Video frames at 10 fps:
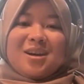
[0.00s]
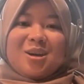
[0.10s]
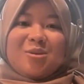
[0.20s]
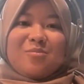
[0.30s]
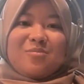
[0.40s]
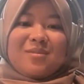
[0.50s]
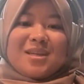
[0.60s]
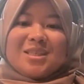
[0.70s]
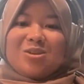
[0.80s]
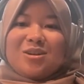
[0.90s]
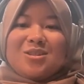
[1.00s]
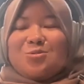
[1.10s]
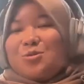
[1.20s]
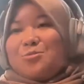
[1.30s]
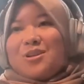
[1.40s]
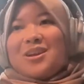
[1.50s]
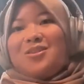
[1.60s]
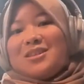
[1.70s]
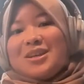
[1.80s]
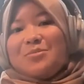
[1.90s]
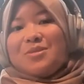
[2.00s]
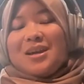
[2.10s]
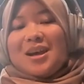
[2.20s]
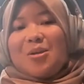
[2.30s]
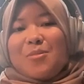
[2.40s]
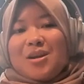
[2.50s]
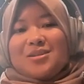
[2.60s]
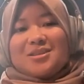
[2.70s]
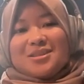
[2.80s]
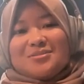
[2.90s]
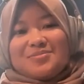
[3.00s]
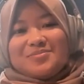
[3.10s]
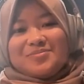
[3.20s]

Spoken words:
as long as you are working on something that matters.